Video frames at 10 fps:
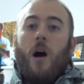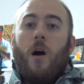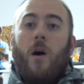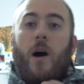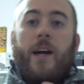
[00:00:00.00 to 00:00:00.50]

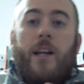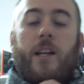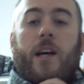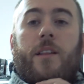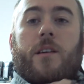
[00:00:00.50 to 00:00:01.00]
oh, I gotta get
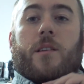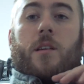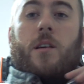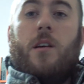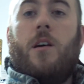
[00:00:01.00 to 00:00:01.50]
out of this.
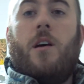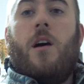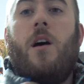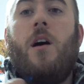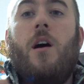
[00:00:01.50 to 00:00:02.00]

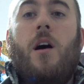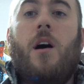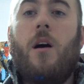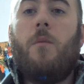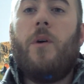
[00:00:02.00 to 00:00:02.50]

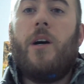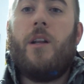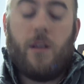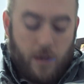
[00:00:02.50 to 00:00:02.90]
But